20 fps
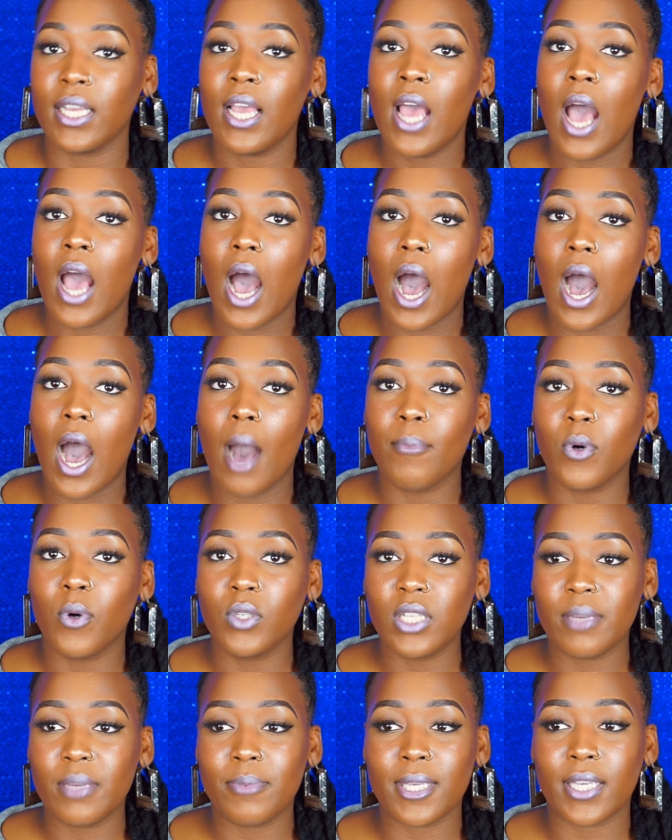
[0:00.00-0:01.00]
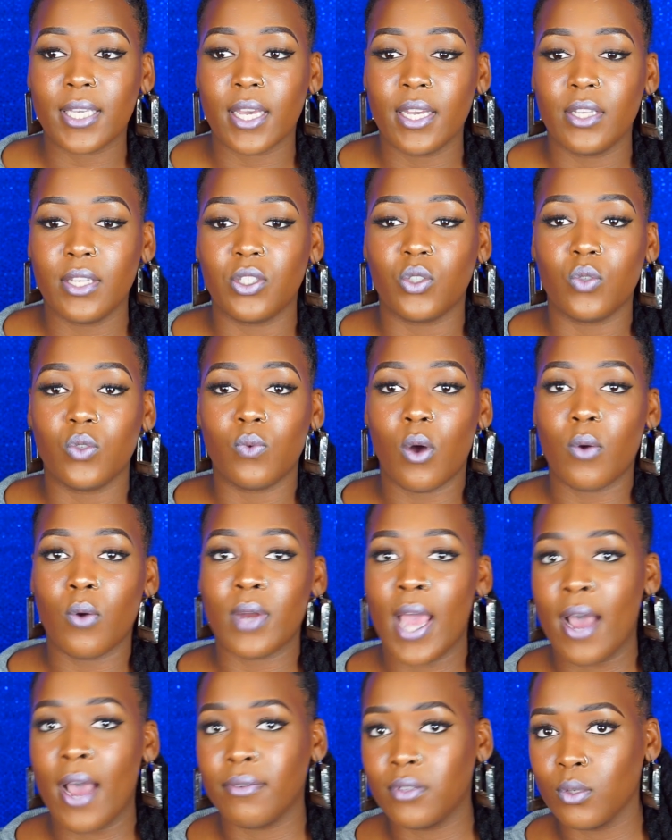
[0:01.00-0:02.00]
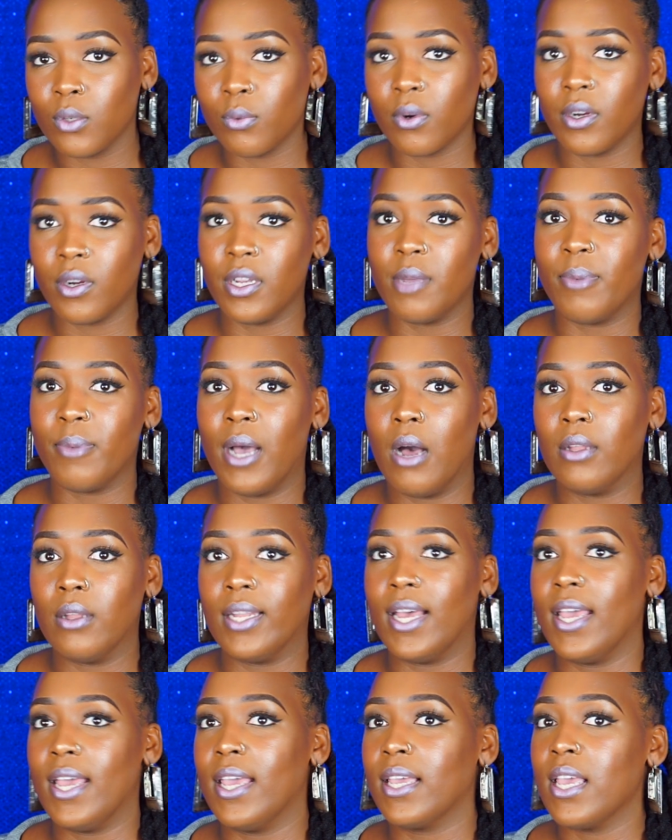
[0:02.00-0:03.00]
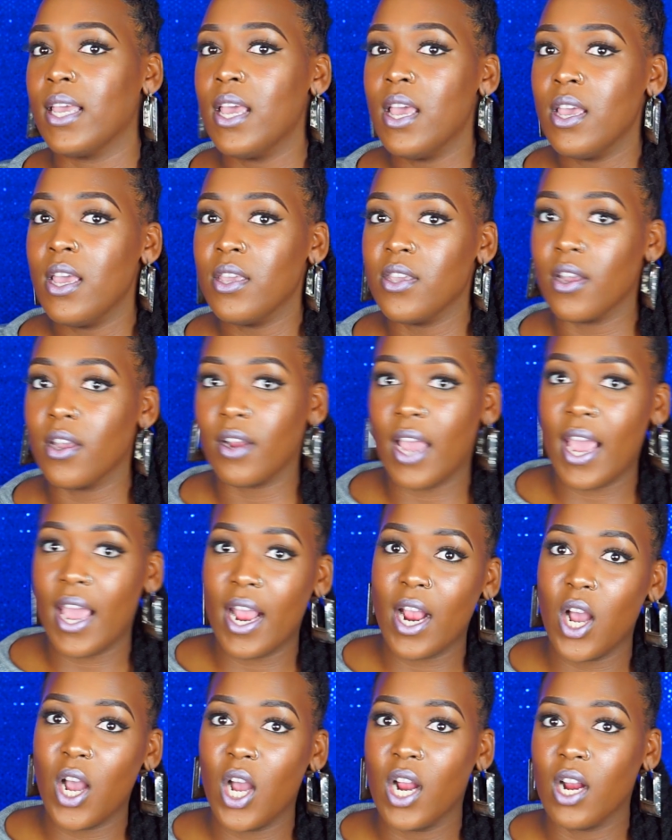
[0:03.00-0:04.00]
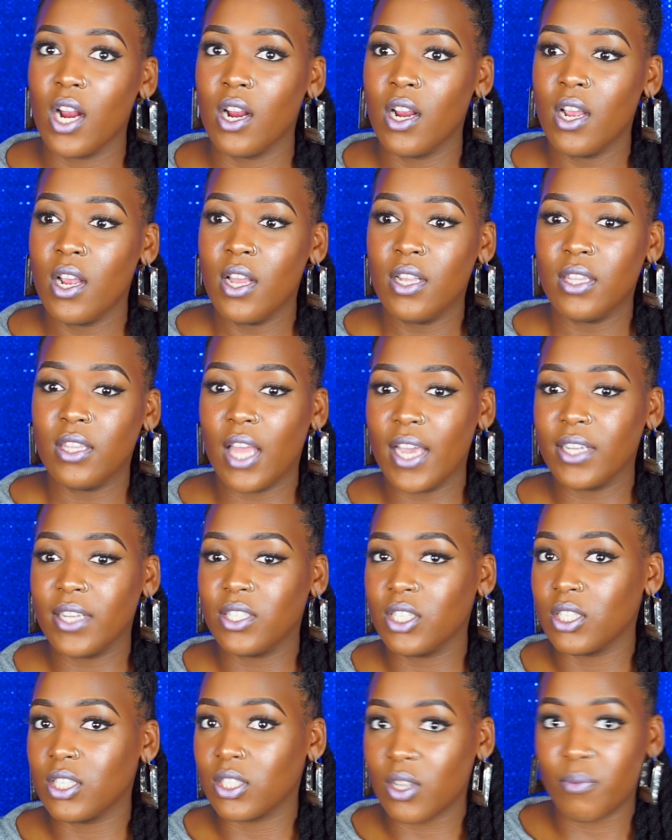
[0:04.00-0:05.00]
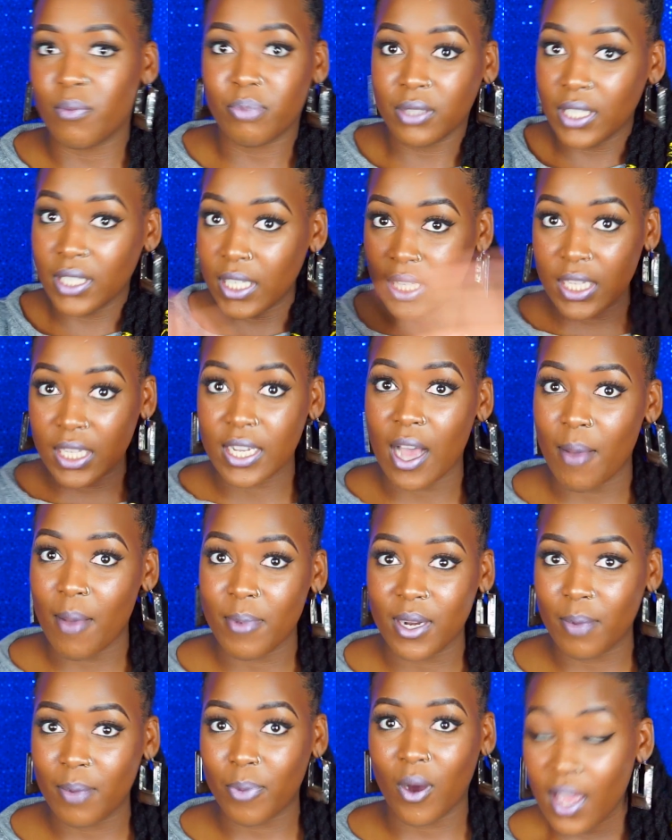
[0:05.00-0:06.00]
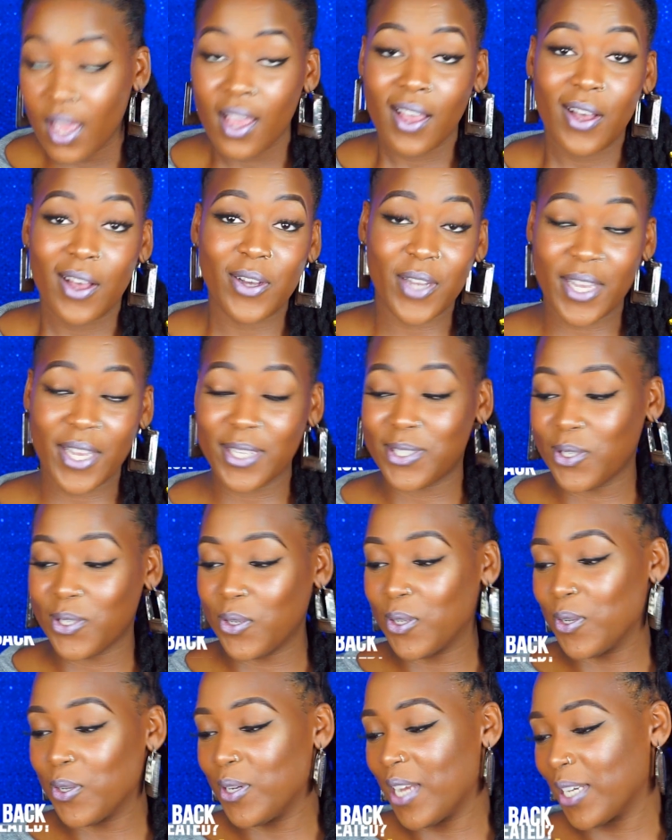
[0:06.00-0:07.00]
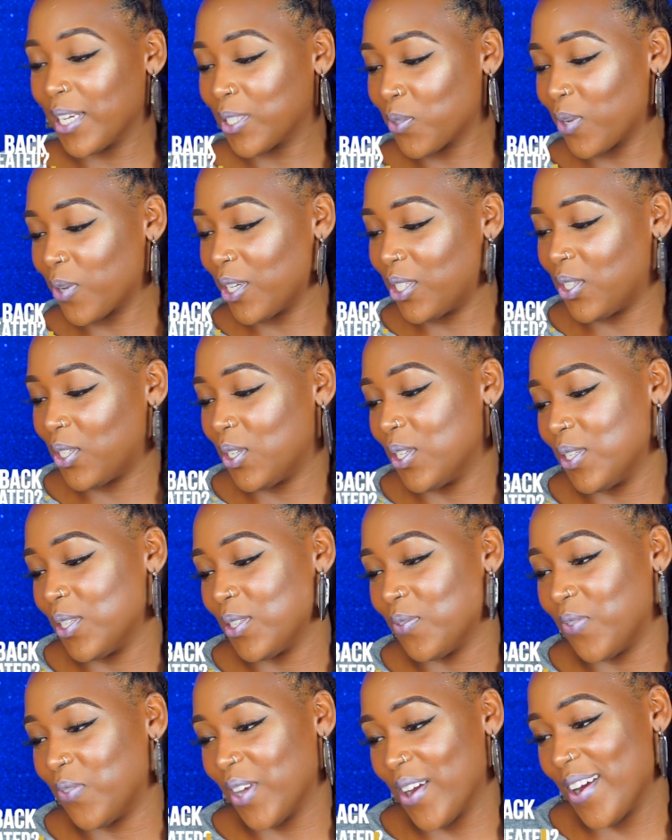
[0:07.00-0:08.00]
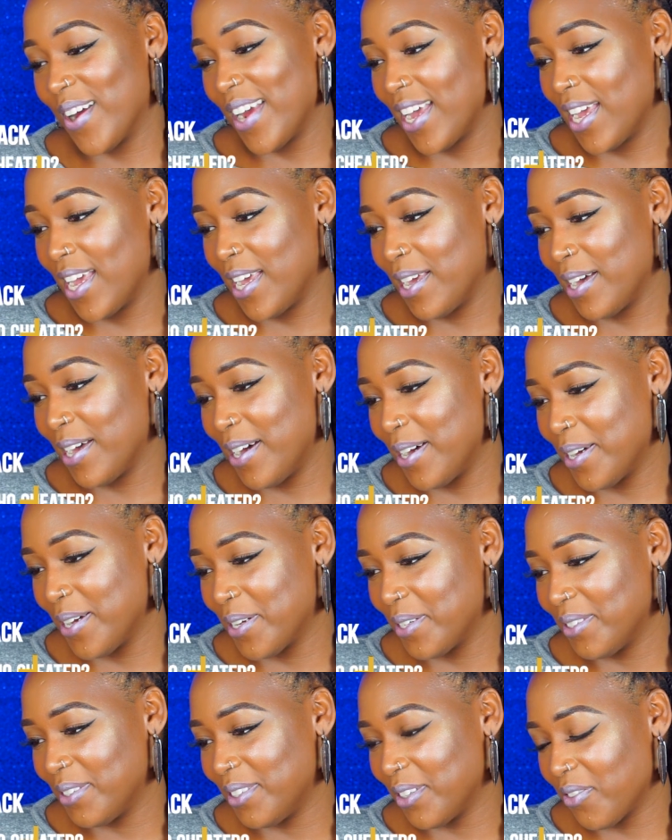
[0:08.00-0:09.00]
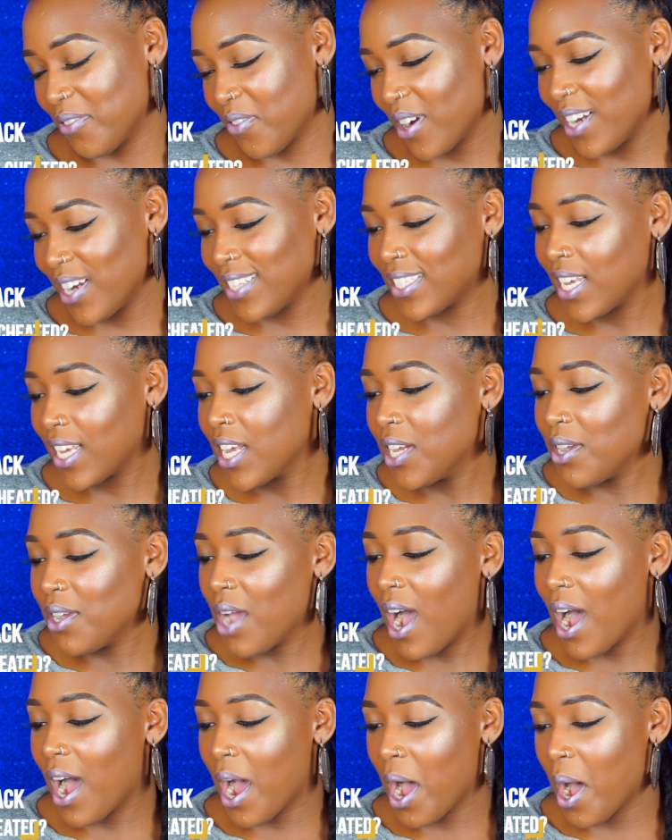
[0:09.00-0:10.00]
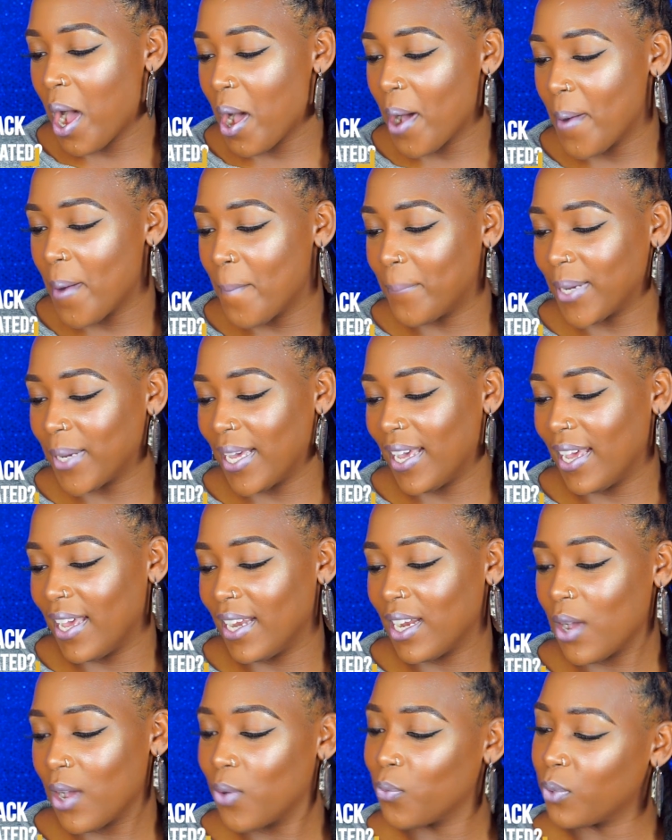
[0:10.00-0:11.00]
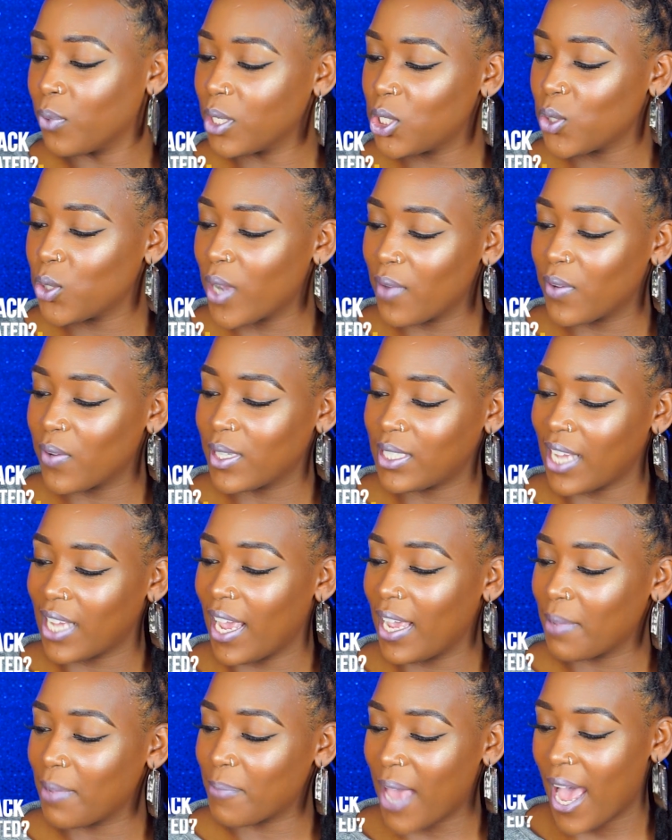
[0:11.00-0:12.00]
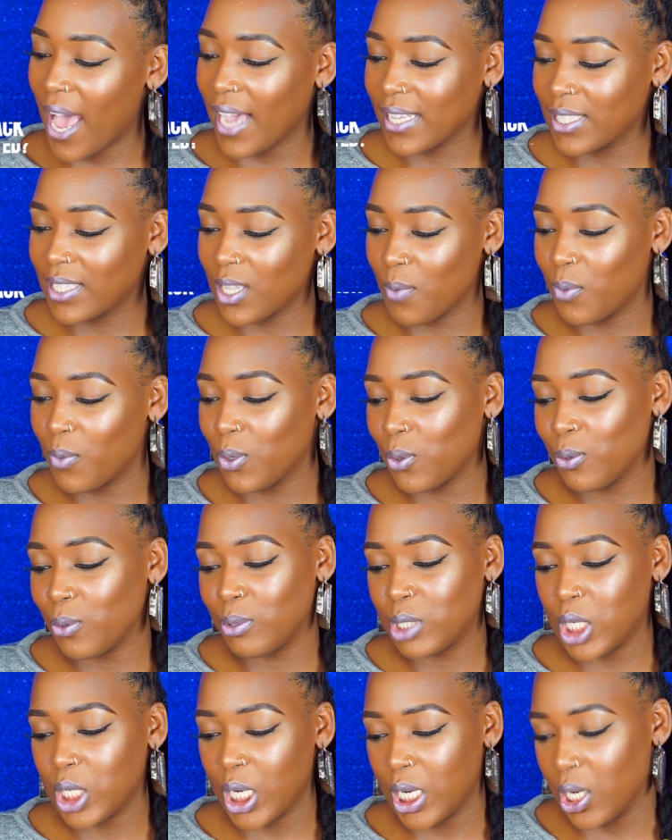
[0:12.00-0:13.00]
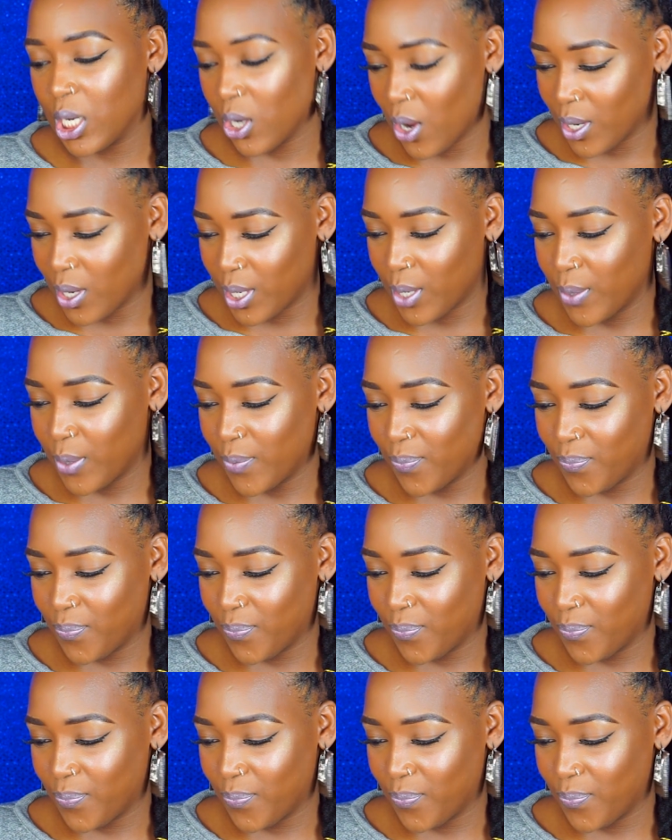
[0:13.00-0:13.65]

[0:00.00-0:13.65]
Only because you won't have to worry about like your hair like just completely coming apart. Okay, so the next question is very different, but would you ever take back someone who cheated on you?